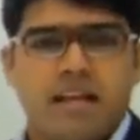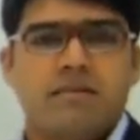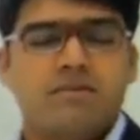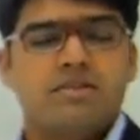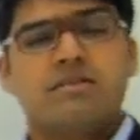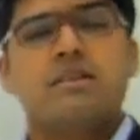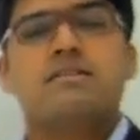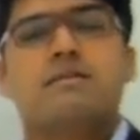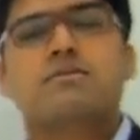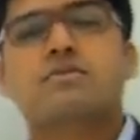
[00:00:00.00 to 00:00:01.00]
and we generally
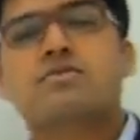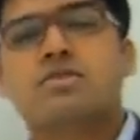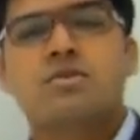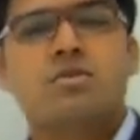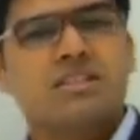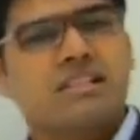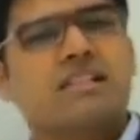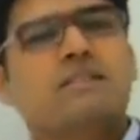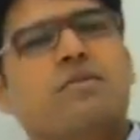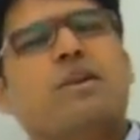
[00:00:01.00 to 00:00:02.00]
substitute 0,
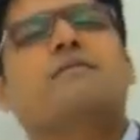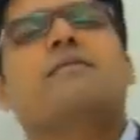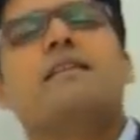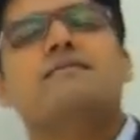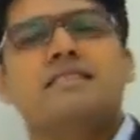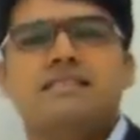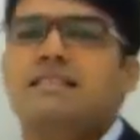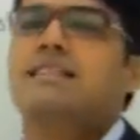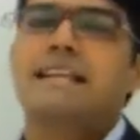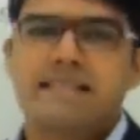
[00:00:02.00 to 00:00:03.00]
30, 45,
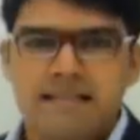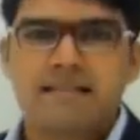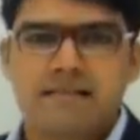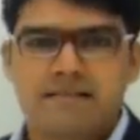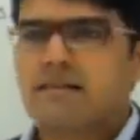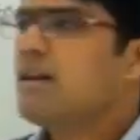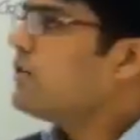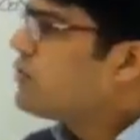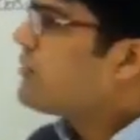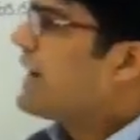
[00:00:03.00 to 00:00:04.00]
60 and 90 degrees
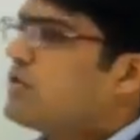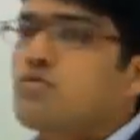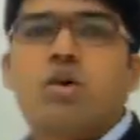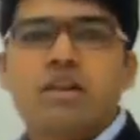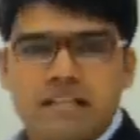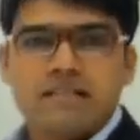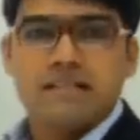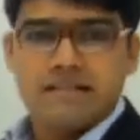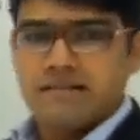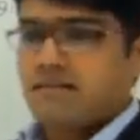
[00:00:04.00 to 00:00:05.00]
to find out what
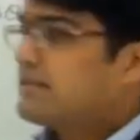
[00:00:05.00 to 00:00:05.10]
theta is.